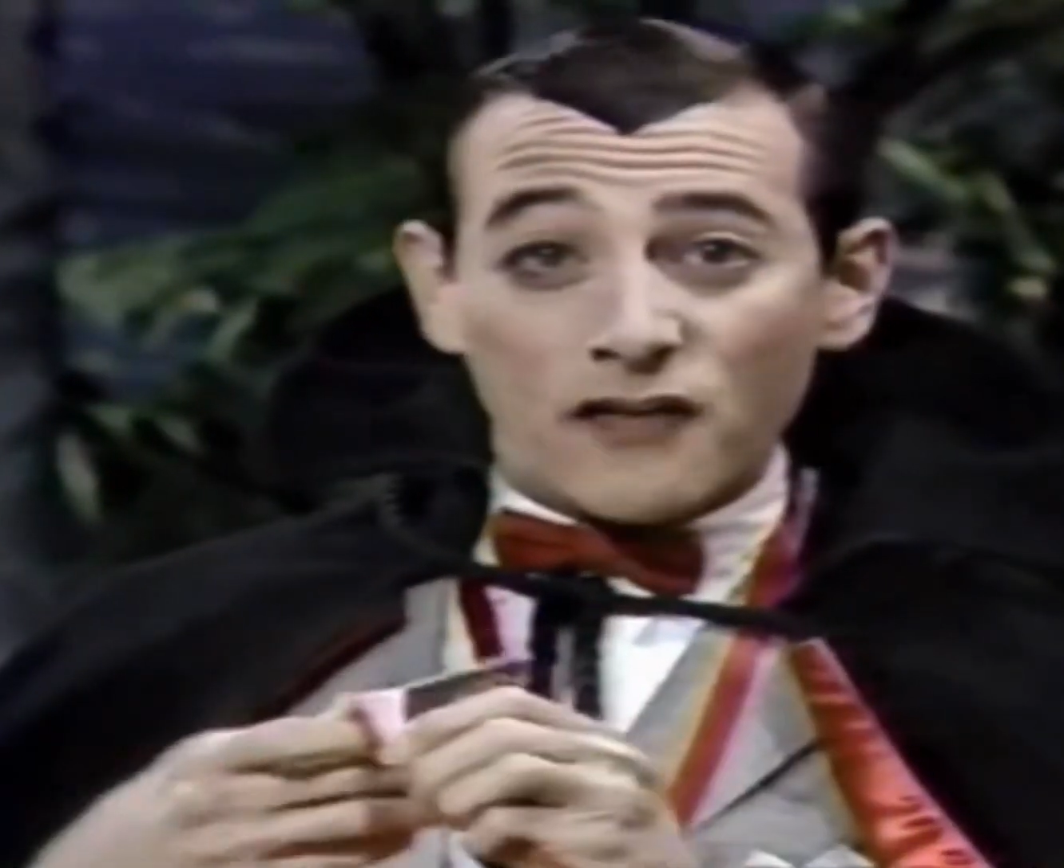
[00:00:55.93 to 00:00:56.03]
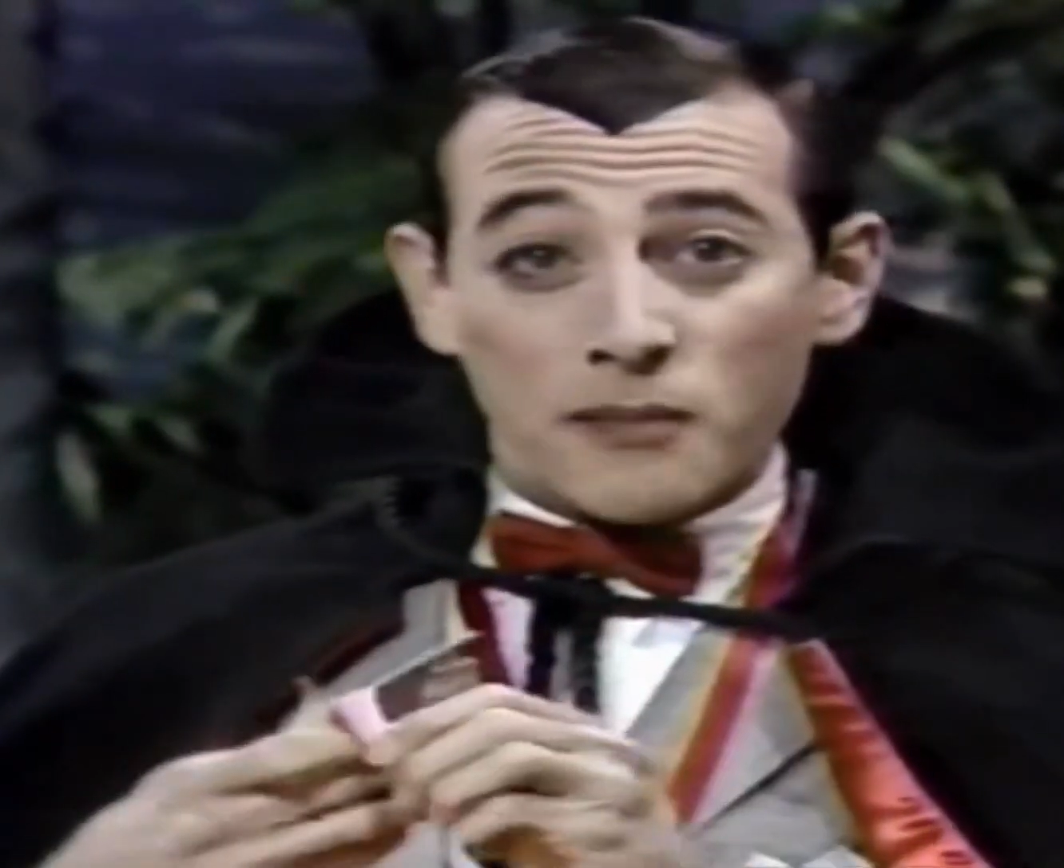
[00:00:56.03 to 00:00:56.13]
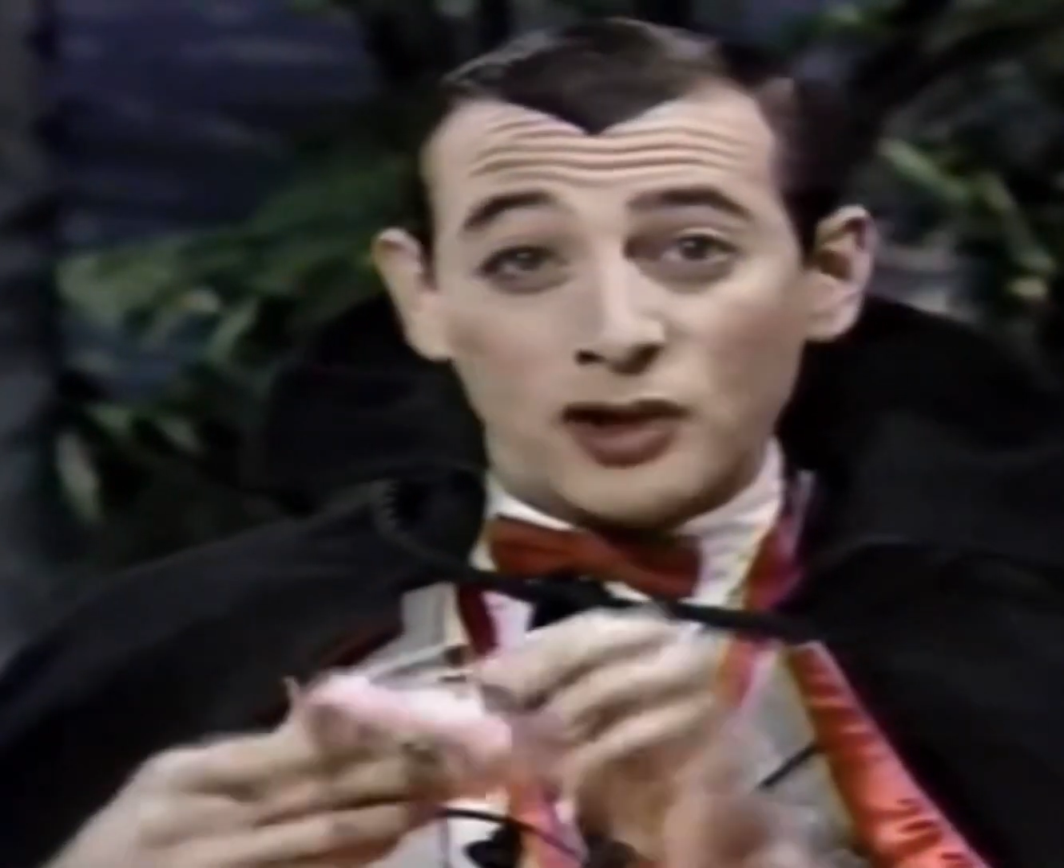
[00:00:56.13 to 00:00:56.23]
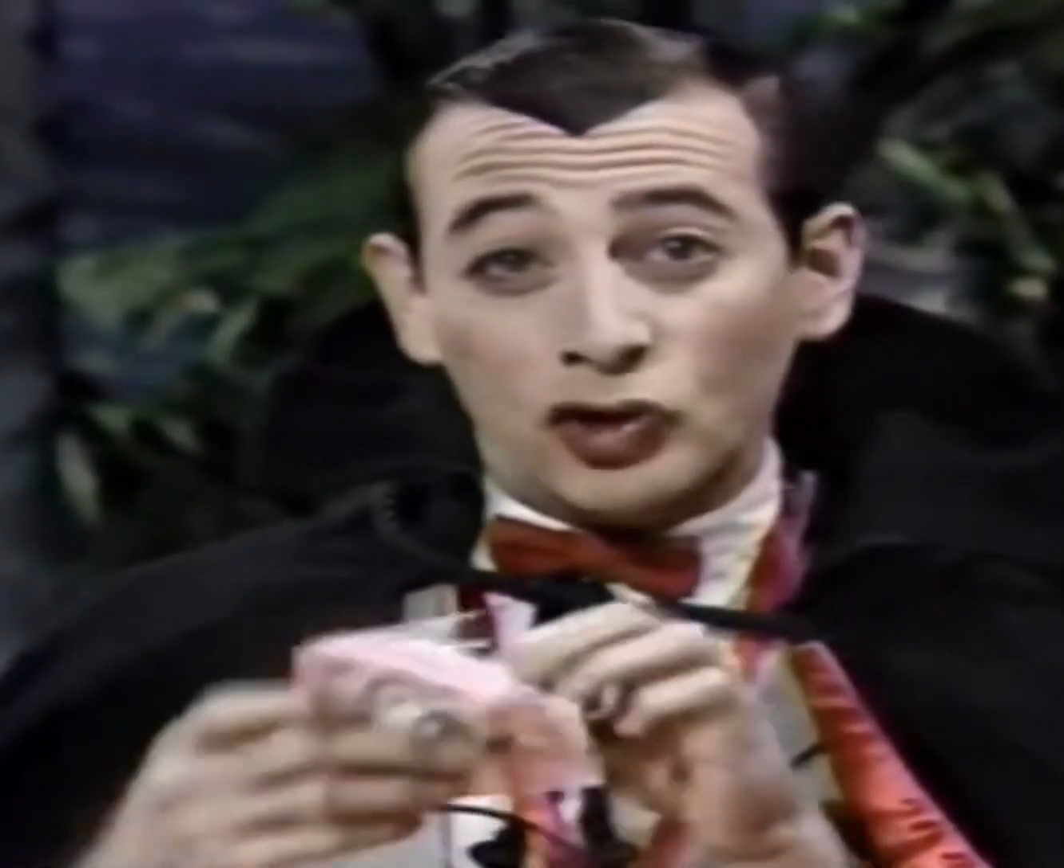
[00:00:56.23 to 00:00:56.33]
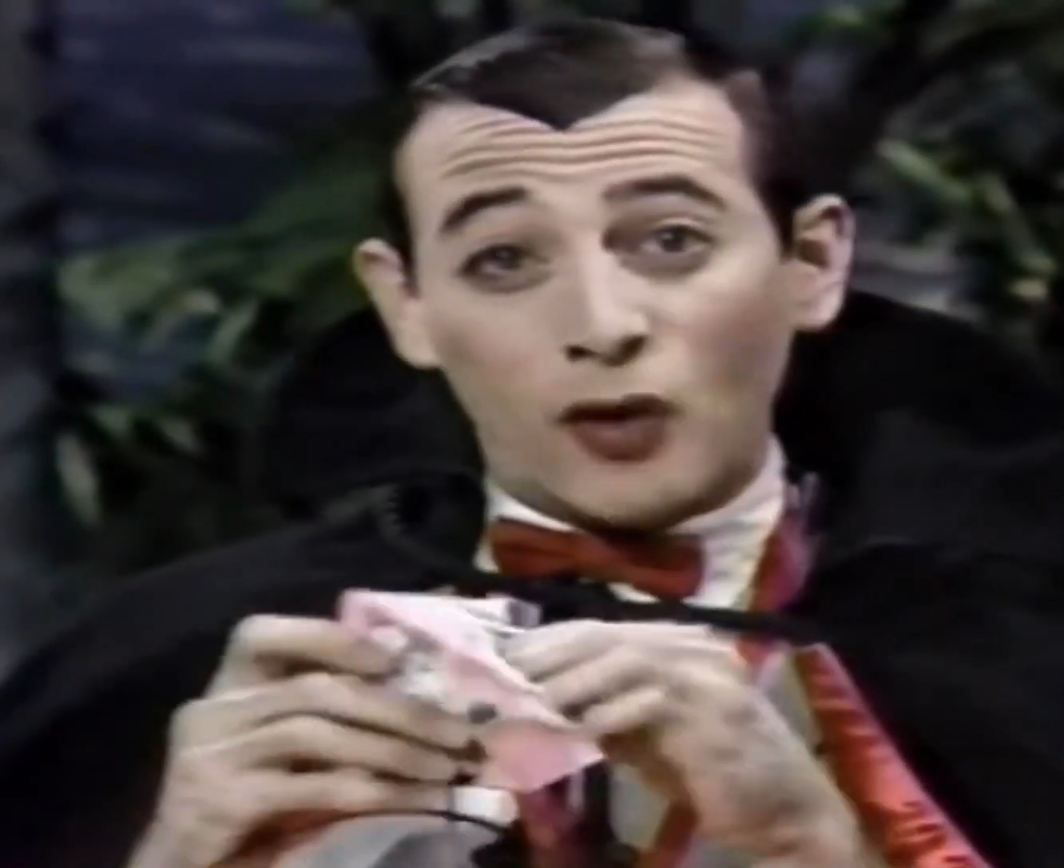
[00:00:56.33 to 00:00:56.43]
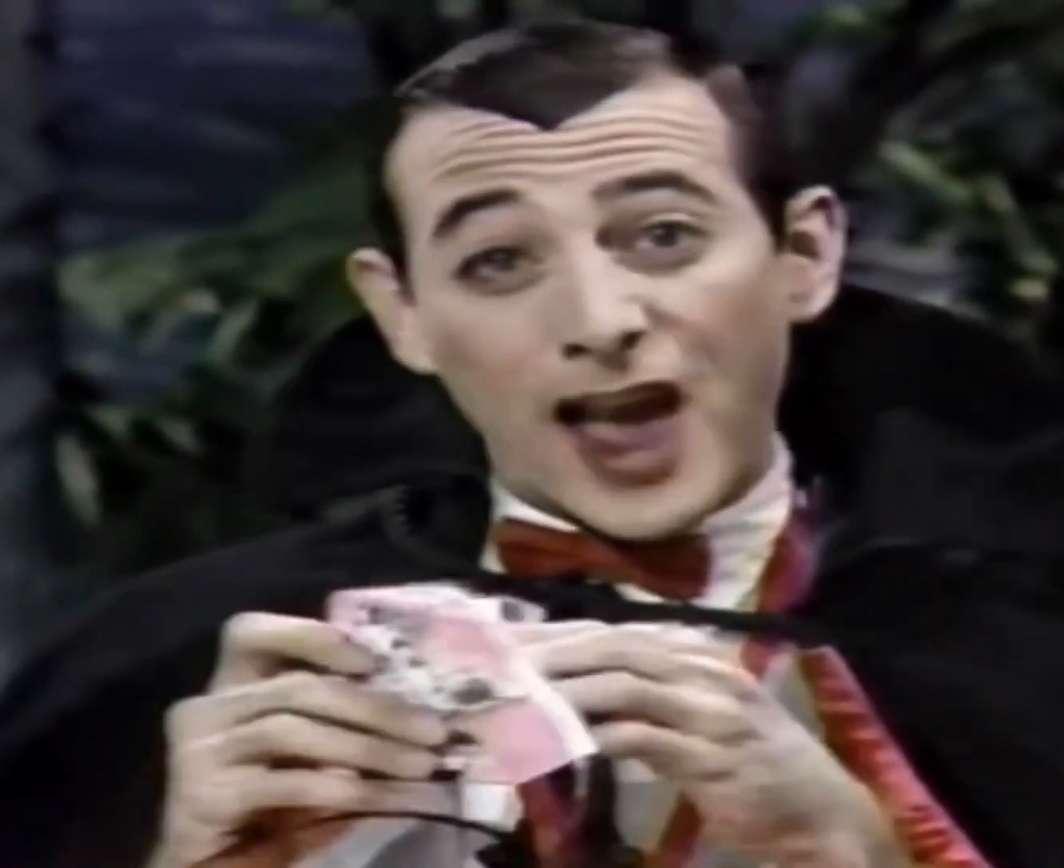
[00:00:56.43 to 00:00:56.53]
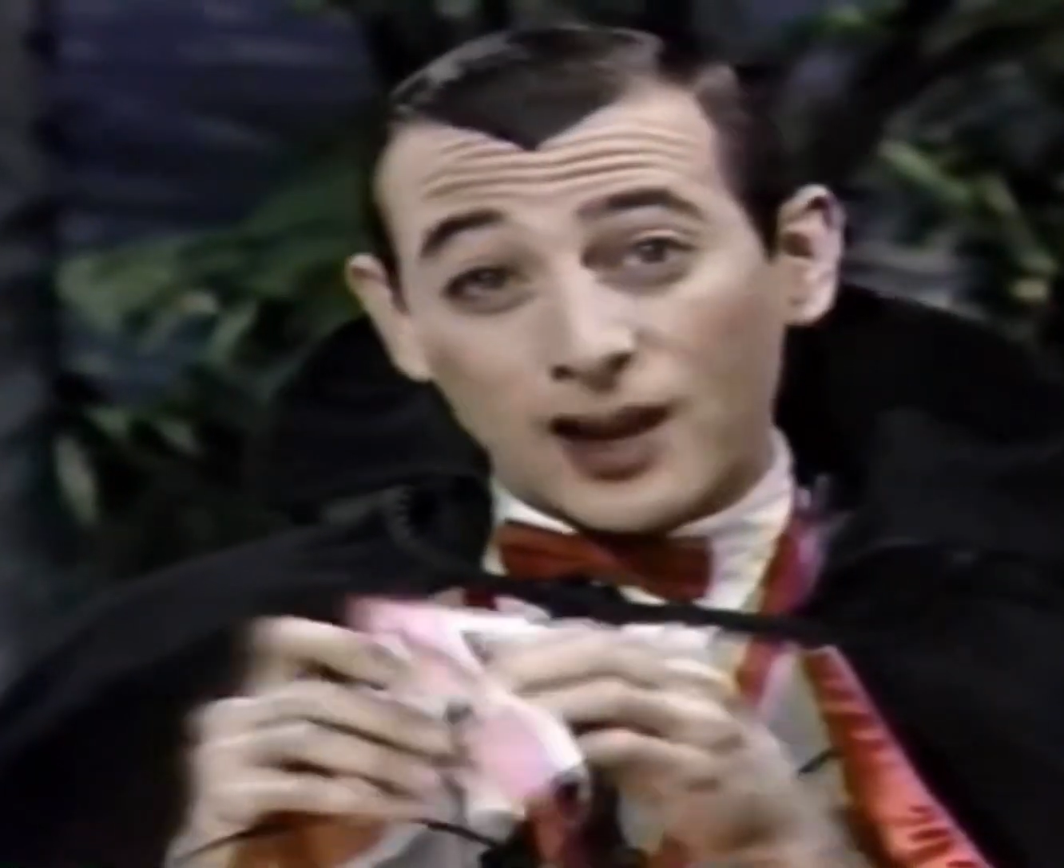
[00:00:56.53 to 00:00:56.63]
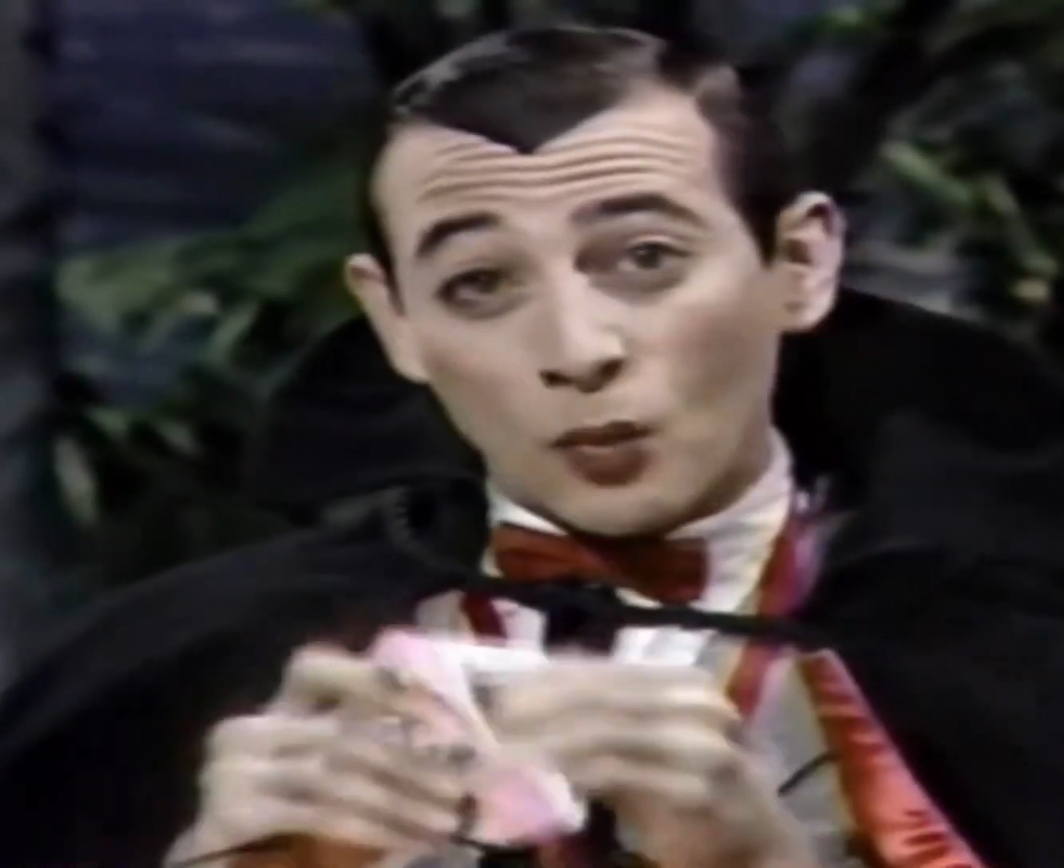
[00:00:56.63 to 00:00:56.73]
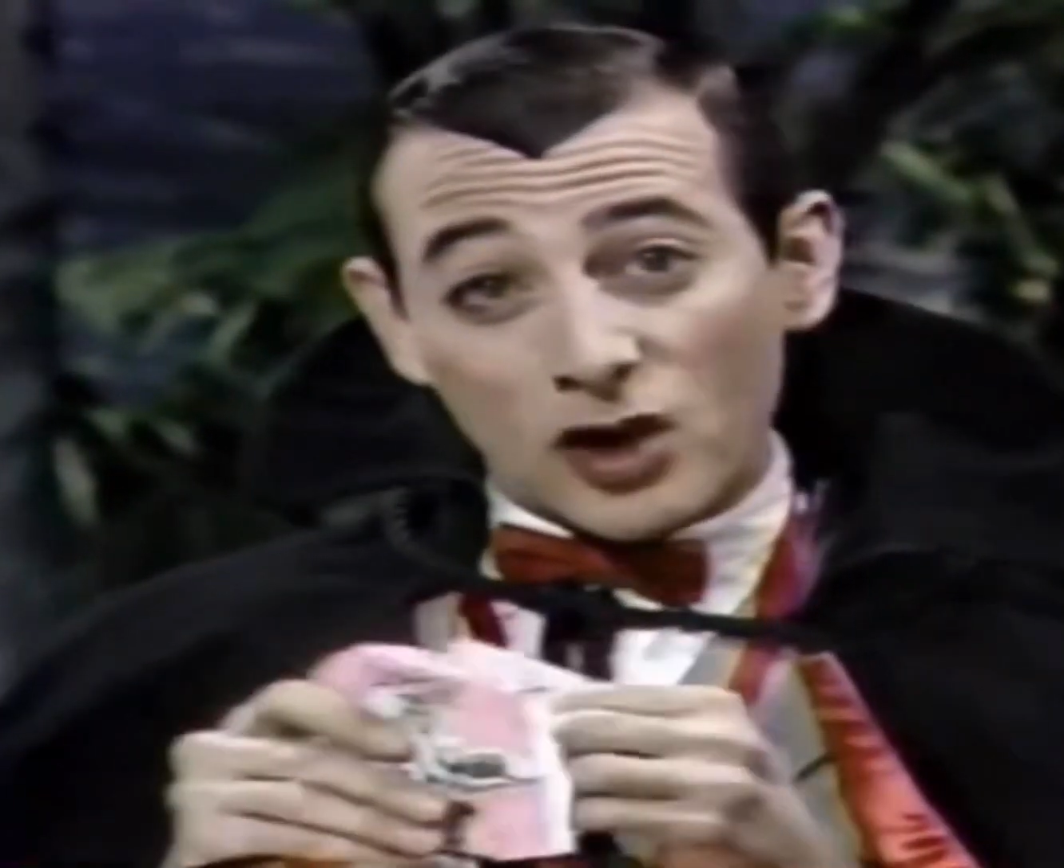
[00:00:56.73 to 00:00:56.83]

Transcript: of them and trade them